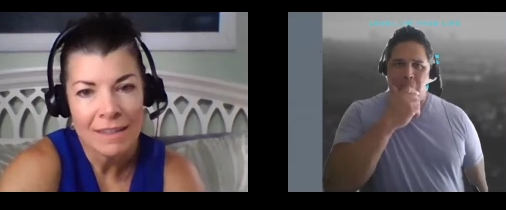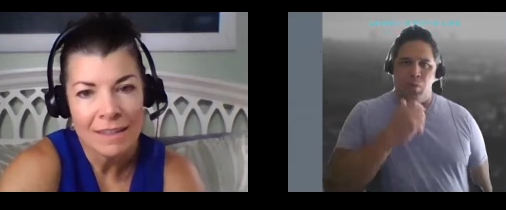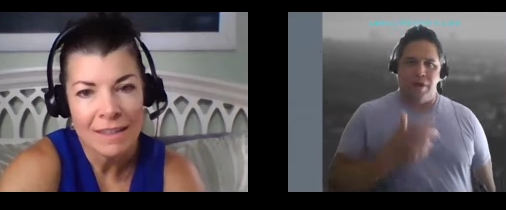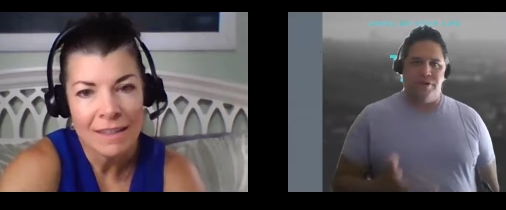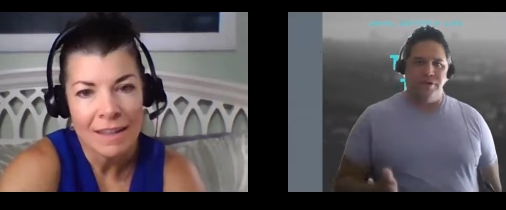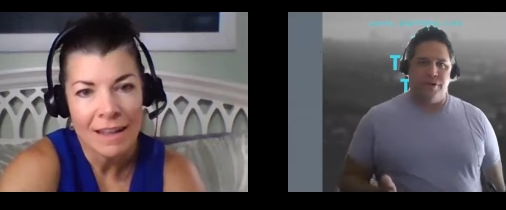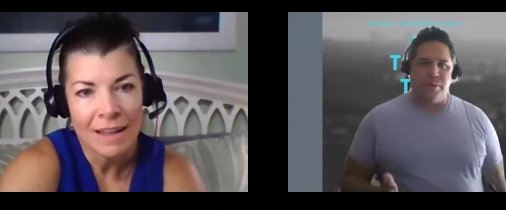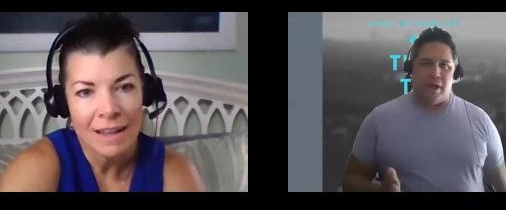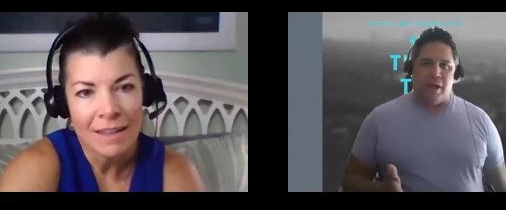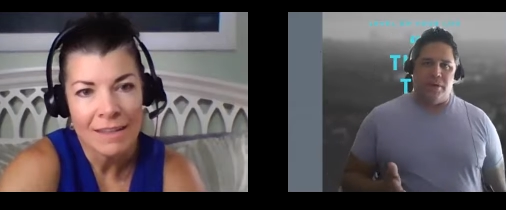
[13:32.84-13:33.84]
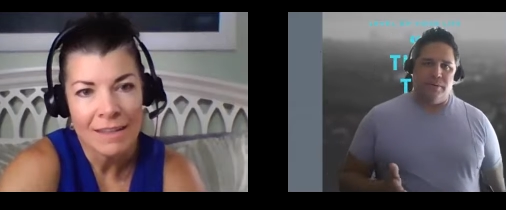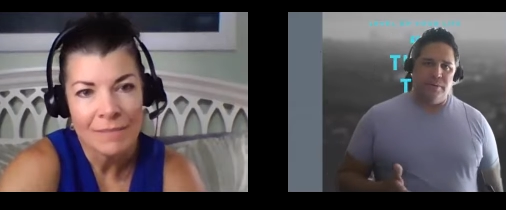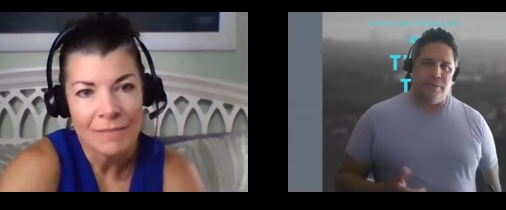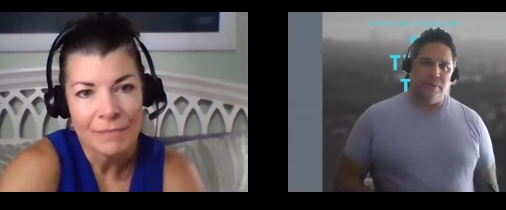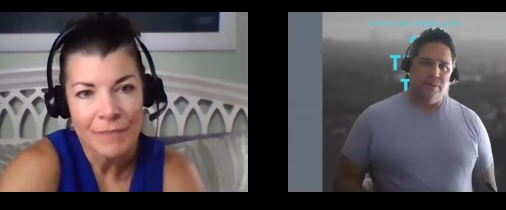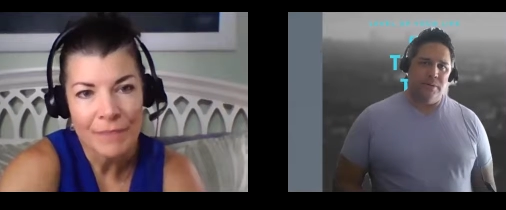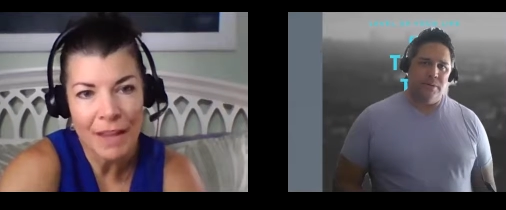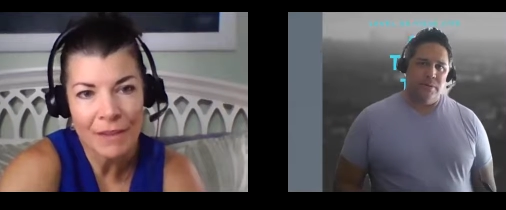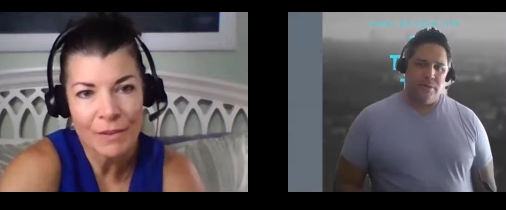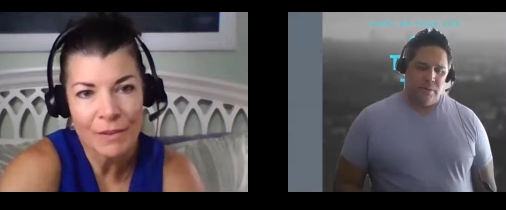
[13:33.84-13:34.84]
Speaker 1: why did you do that?
Speaker 2: I don't
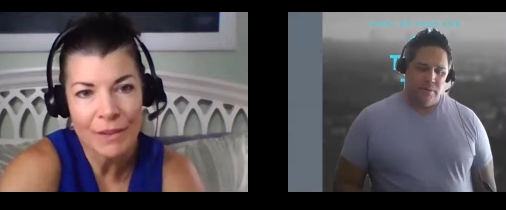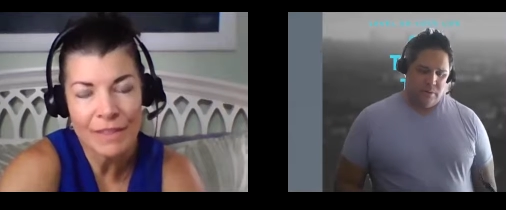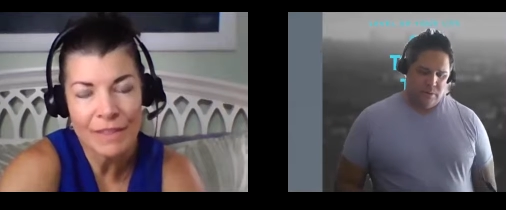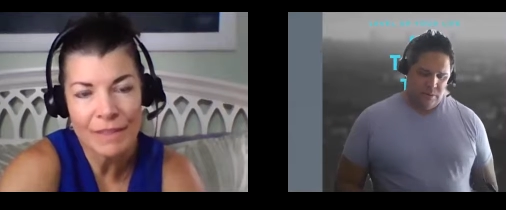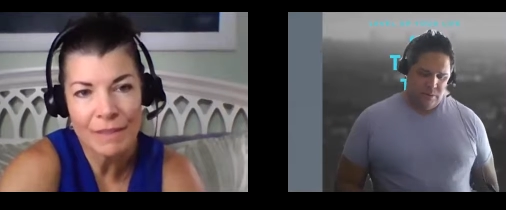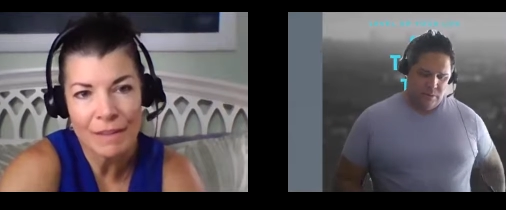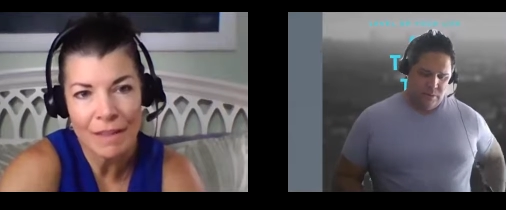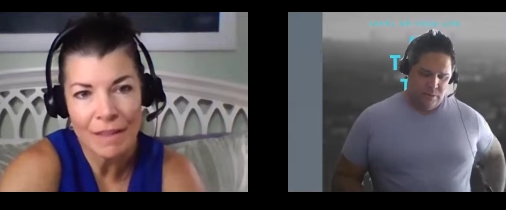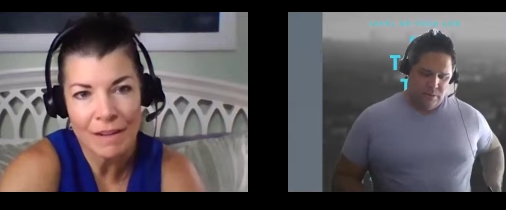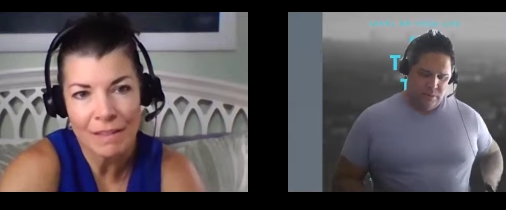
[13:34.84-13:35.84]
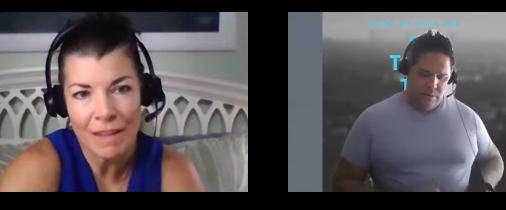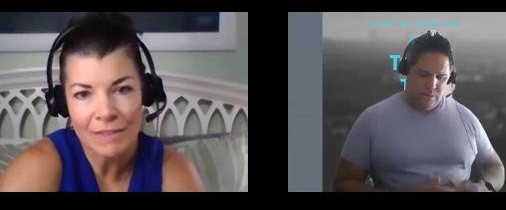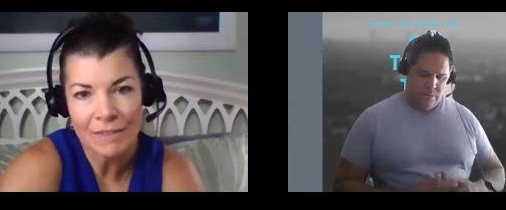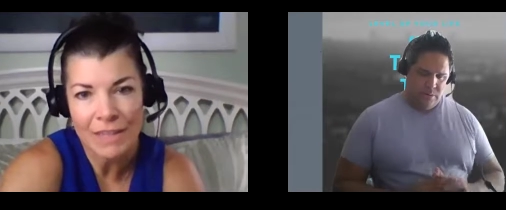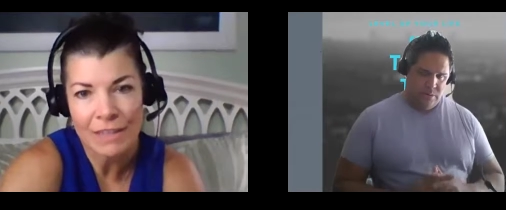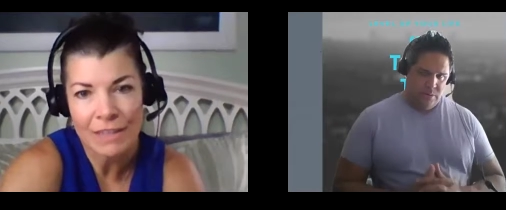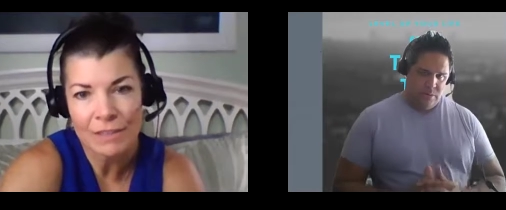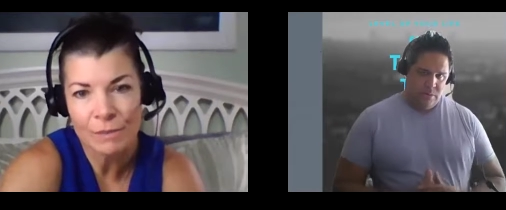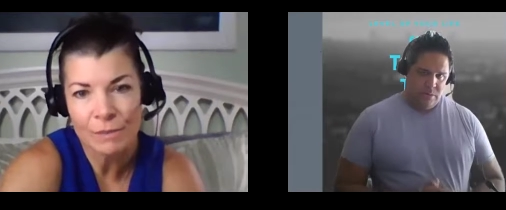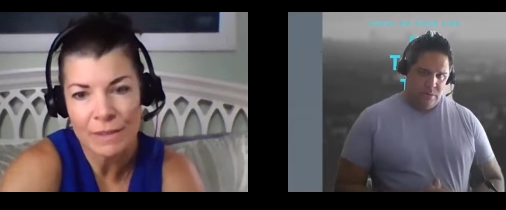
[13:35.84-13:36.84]
know. I think a lot of it had to do
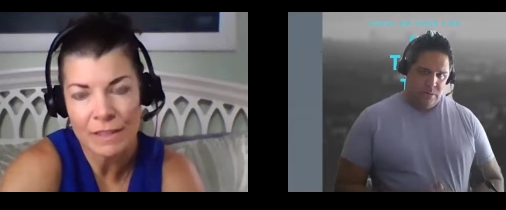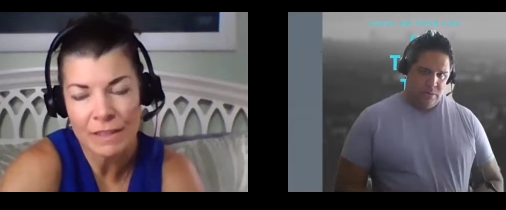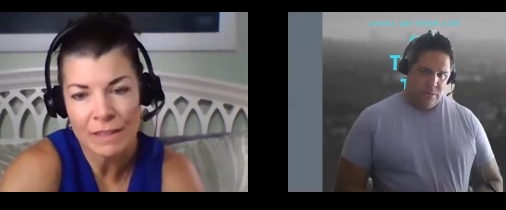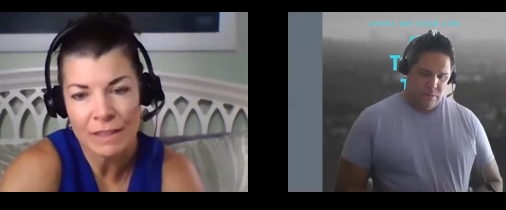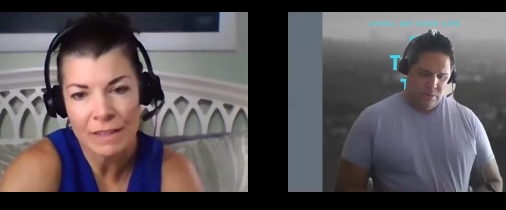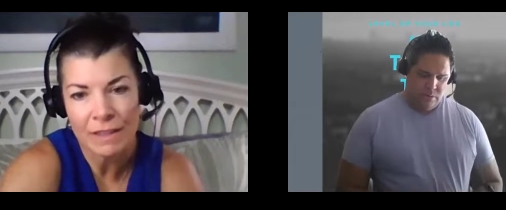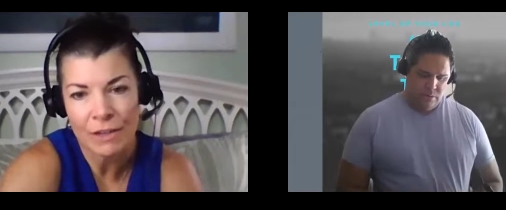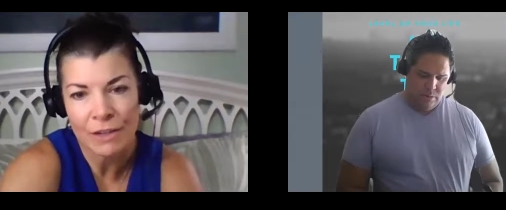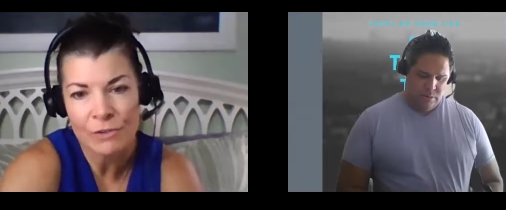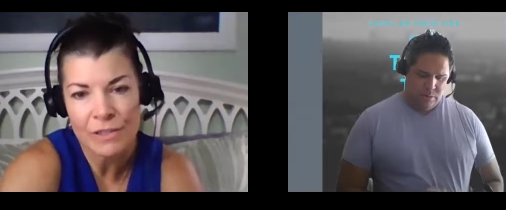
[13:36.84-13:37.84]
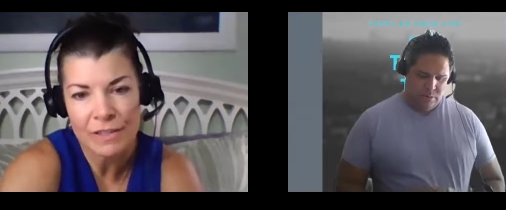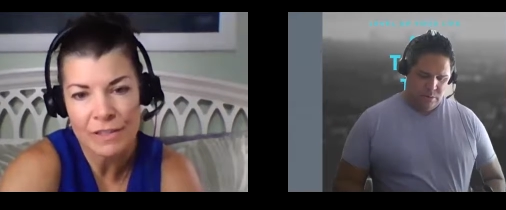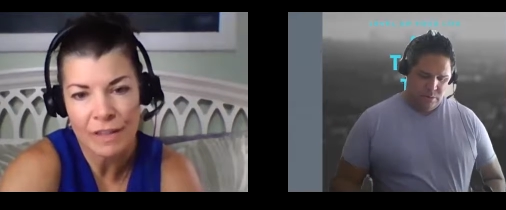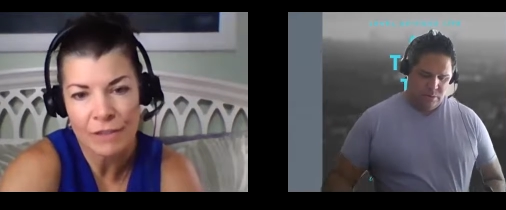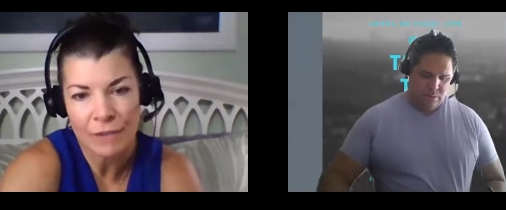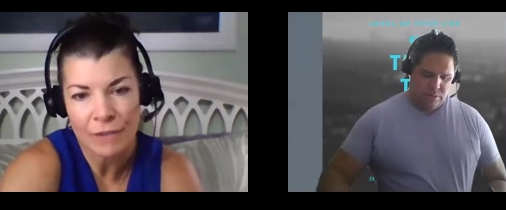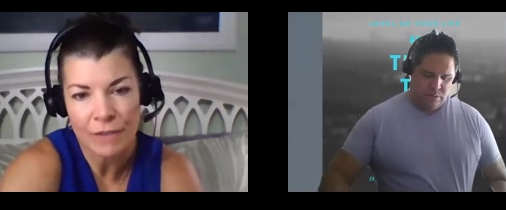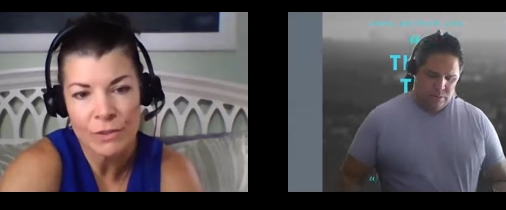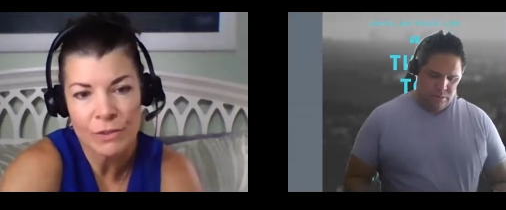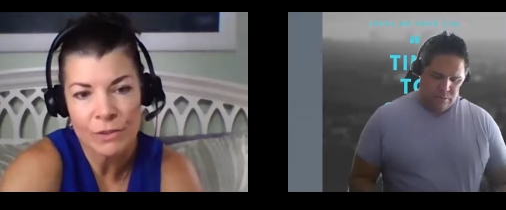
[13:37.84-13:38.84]
with the countries that I traveled
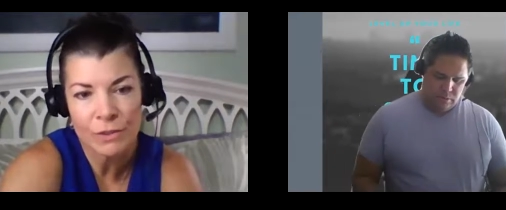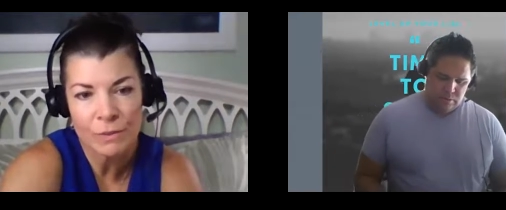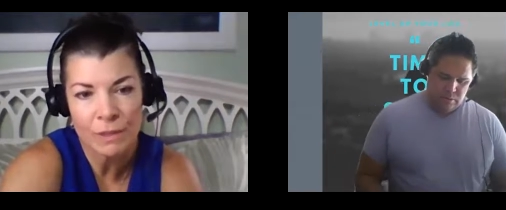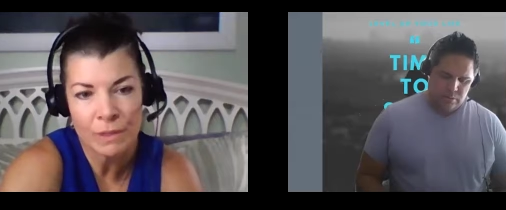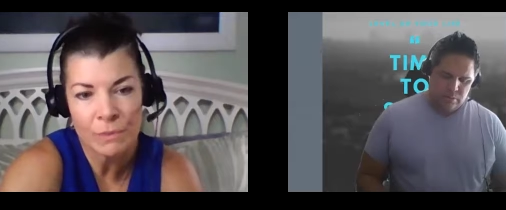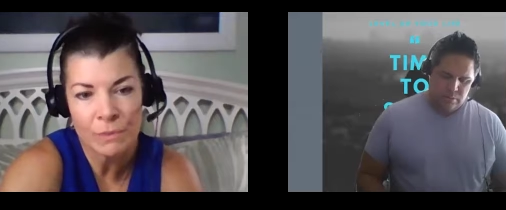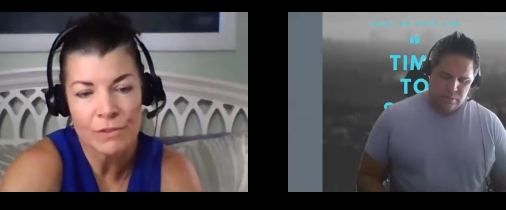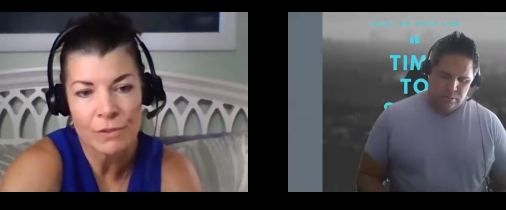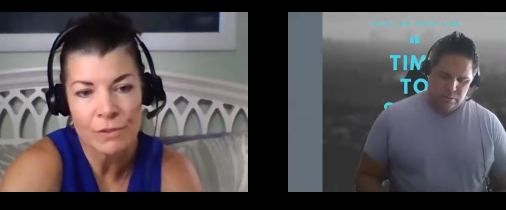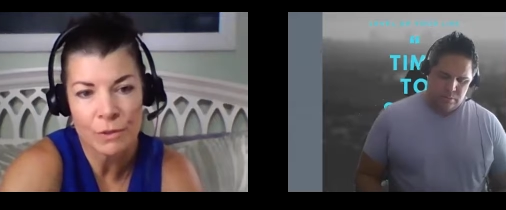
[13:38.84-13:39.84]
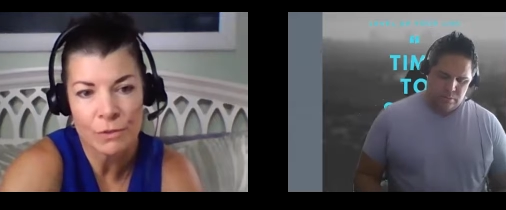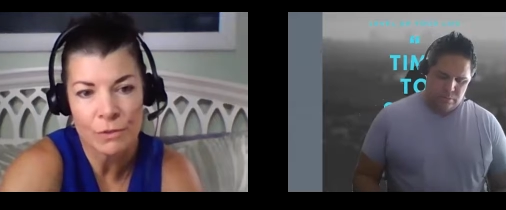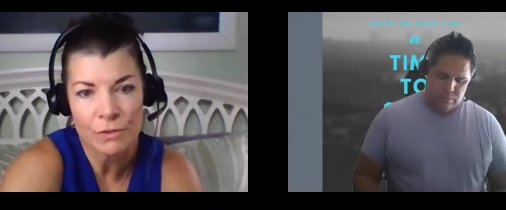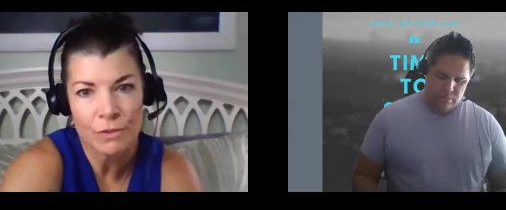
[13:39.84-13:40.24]
to. That was just their culture.